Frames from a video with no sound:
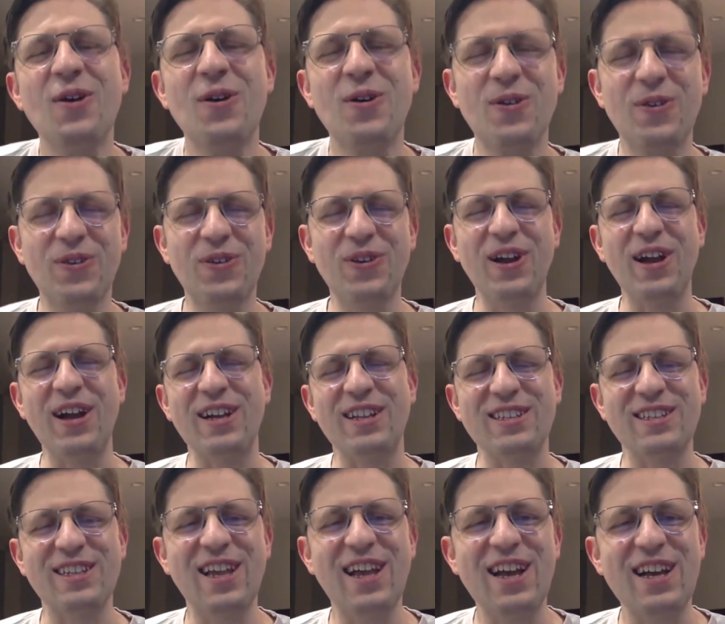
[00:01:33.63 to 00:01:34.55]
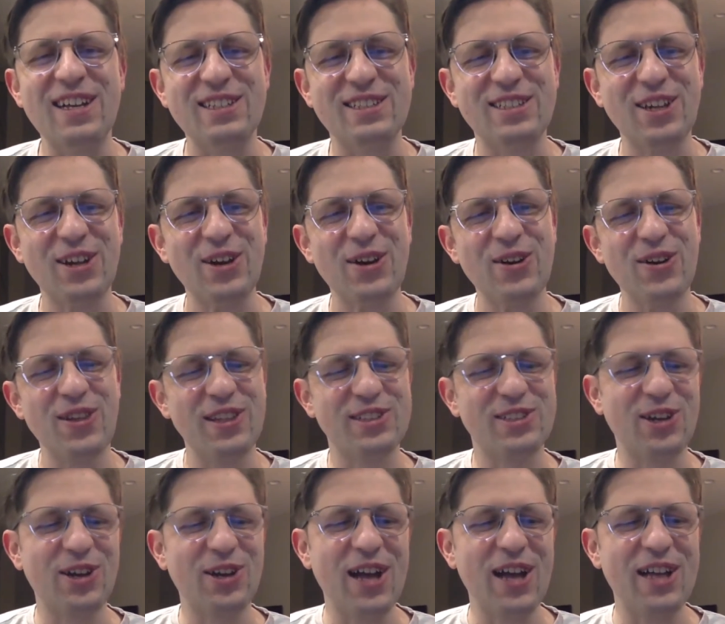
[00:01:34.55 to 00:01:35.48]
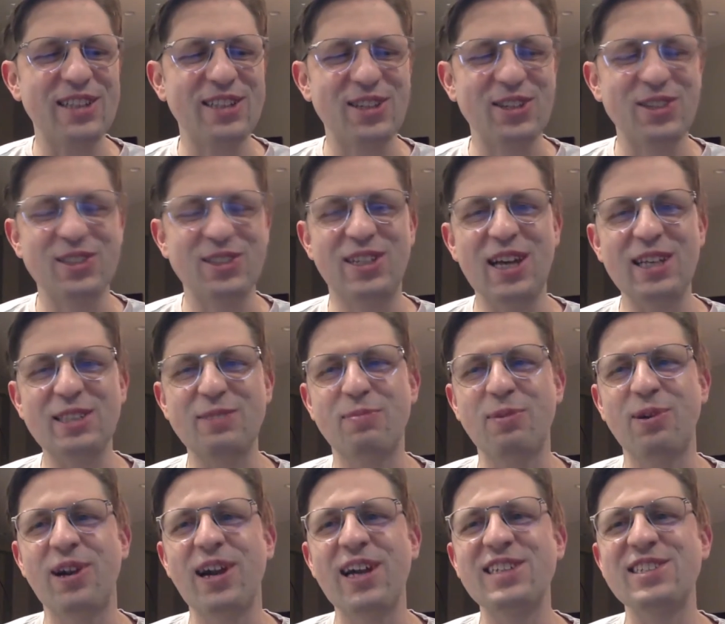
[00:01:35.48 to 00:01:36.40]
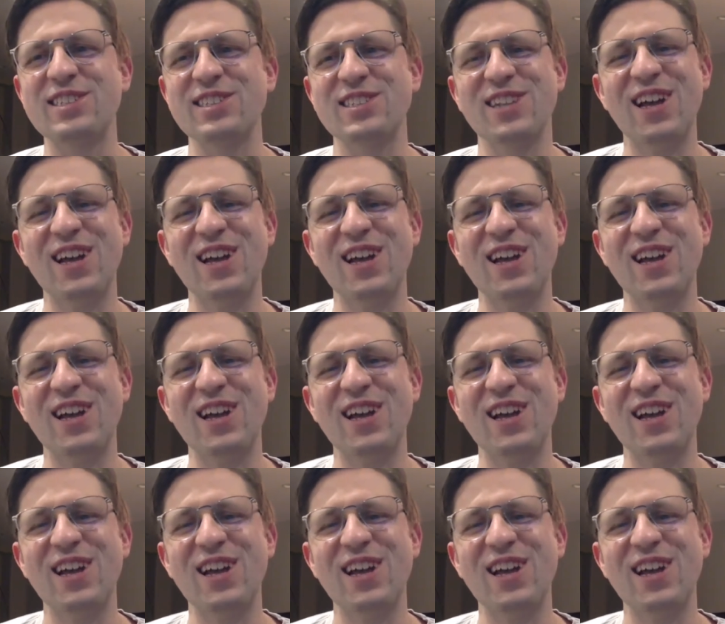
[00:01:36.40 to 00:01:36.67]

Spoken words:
Right. Yeah. So the short answer is desperation.